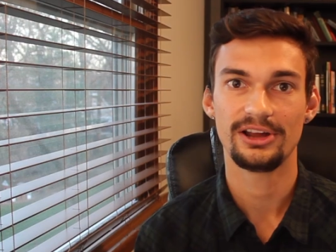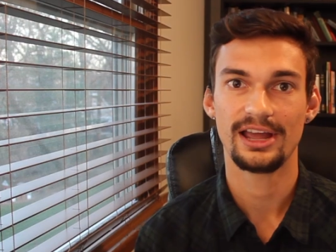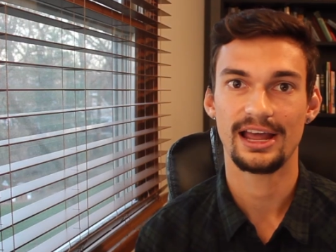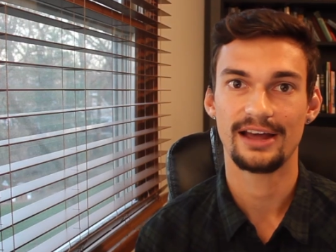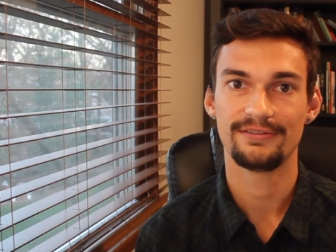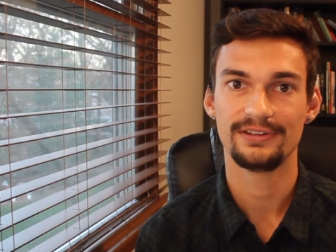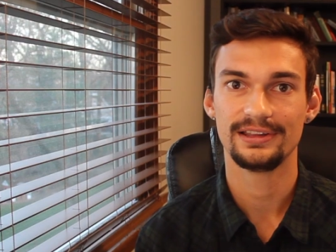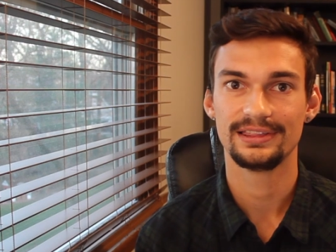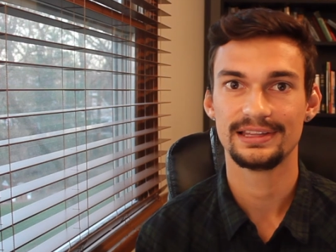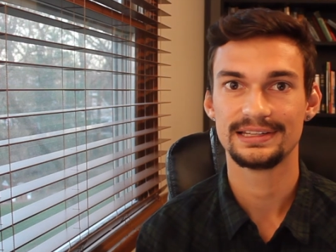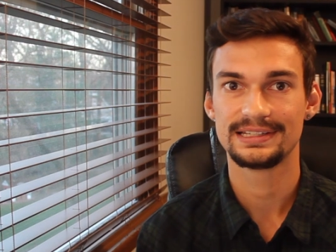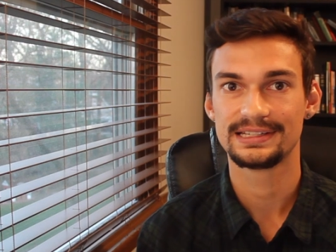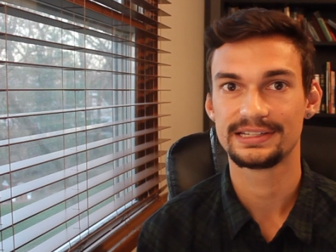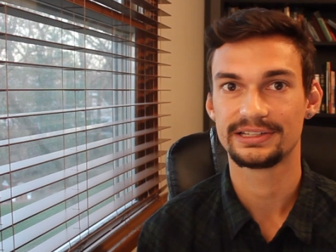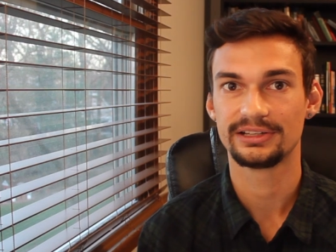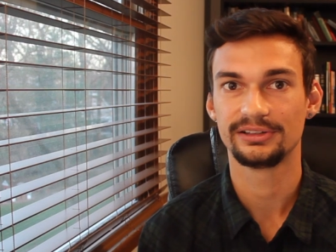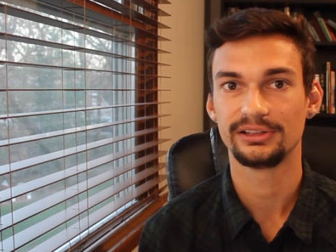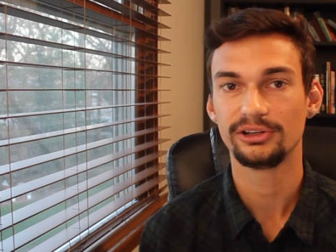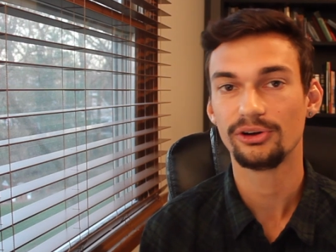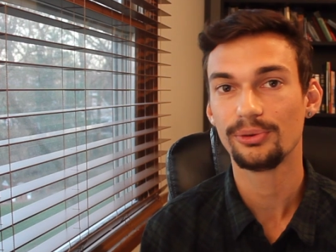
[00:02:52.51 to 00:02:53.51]
have it. This is
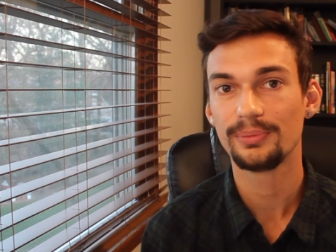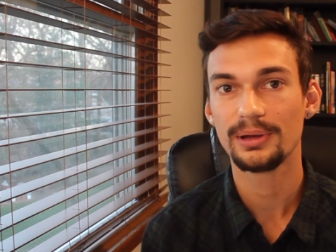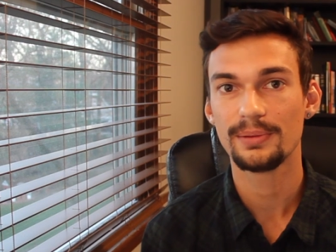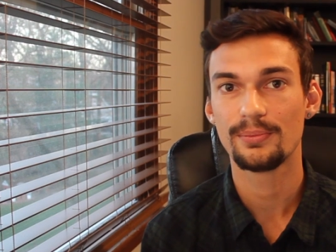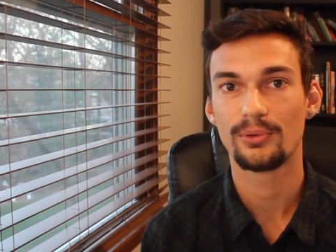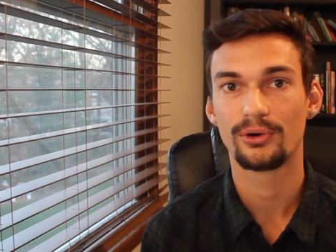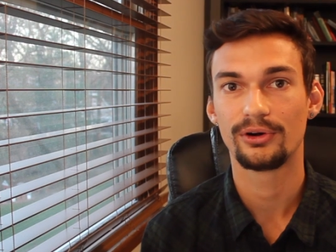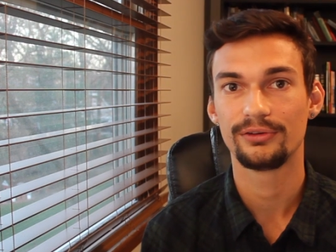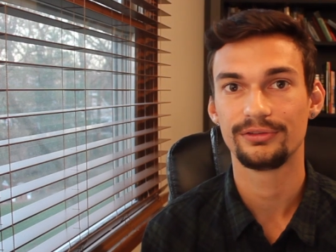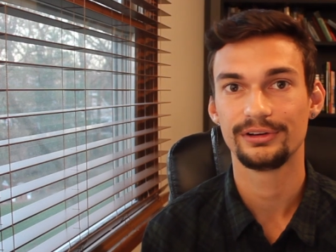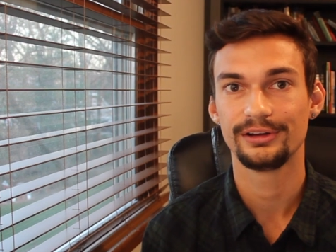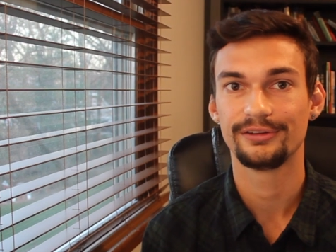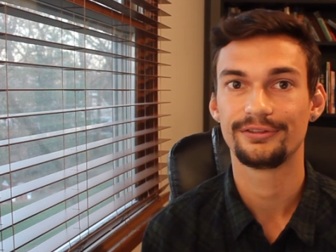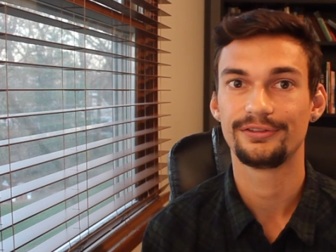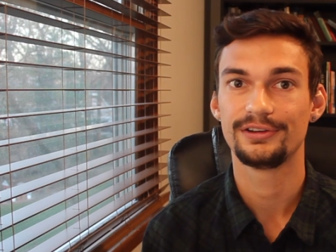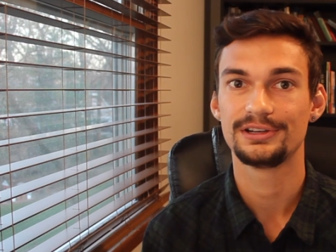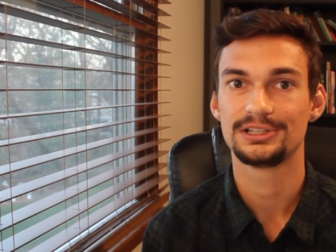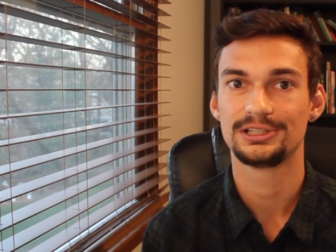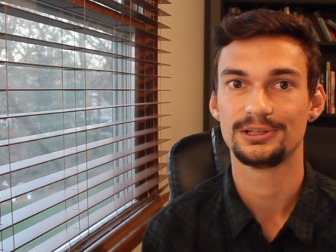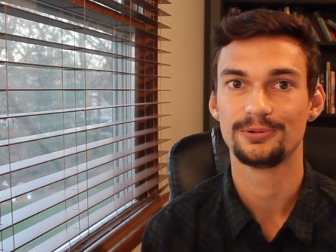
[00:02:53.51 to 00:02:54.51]
a little bit more of an
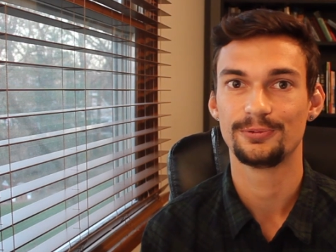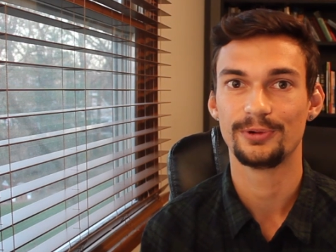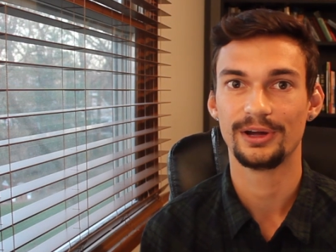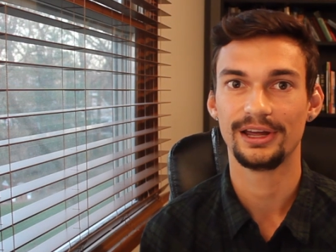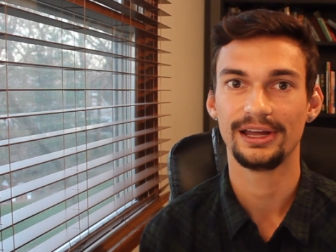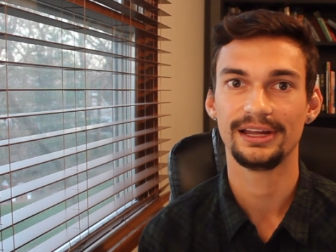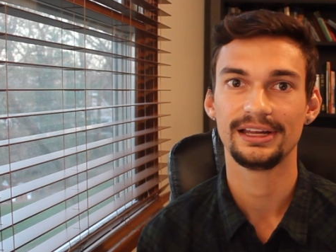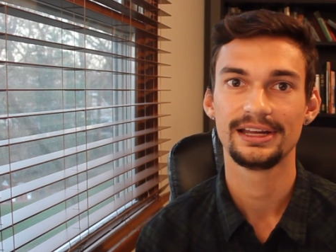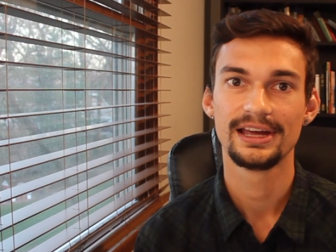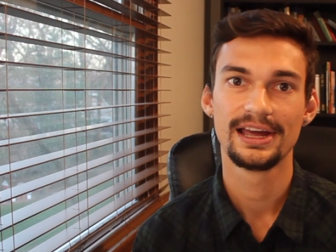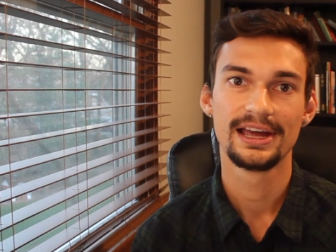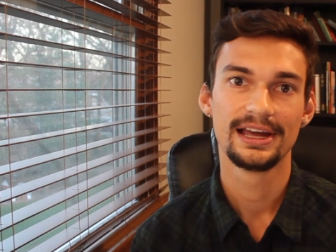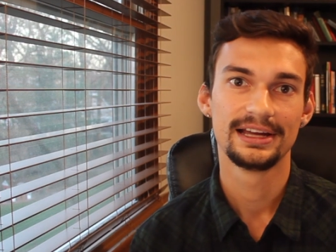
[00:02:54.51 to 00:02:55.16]
efficient way